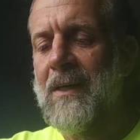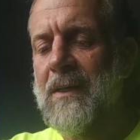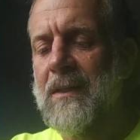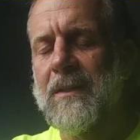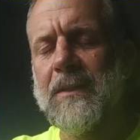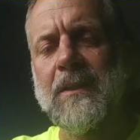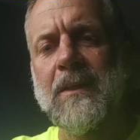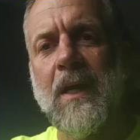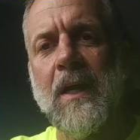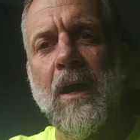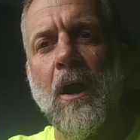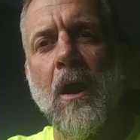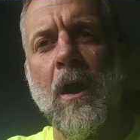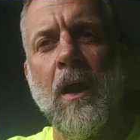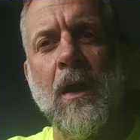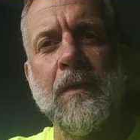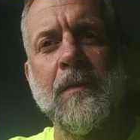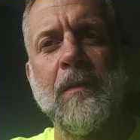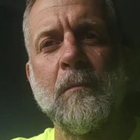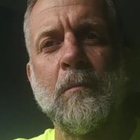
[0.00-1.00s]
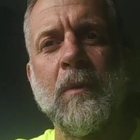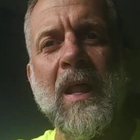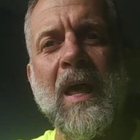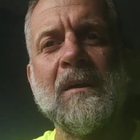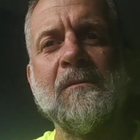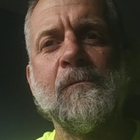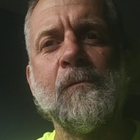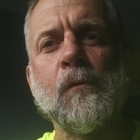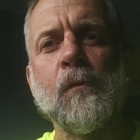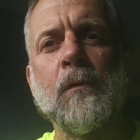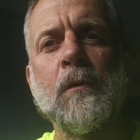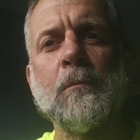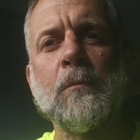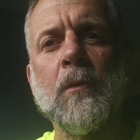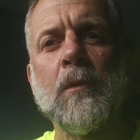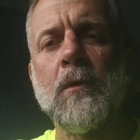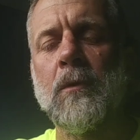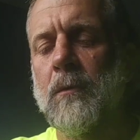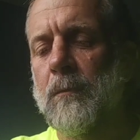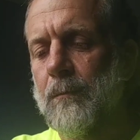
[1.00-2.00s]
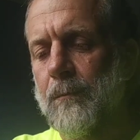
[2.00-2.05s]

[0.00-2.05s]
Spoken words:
just kind of odd the platform or